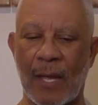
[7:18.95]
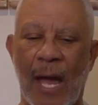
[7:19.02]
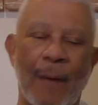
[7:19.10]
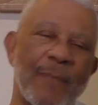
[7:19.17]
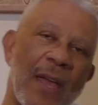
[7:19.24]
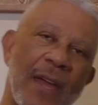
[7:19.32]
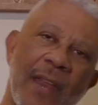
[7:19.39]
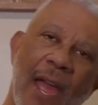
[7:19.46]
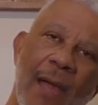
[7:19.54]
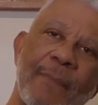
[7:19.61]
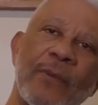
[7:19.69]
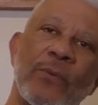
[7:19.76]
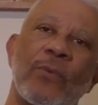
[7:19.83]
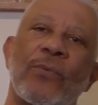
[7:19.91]
I'm not
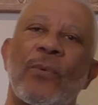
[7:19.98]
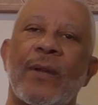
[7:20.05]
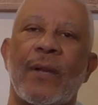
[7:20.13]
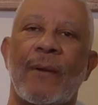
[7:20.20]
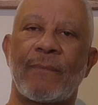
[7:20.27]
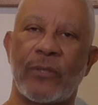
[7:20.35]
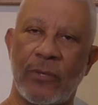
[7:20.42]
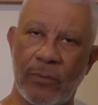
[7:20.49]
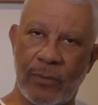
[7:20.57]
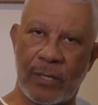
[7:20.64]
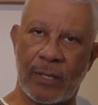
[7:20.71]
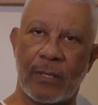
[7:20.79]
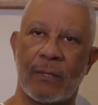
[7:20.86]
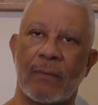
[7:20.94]
happy with what I'm doing.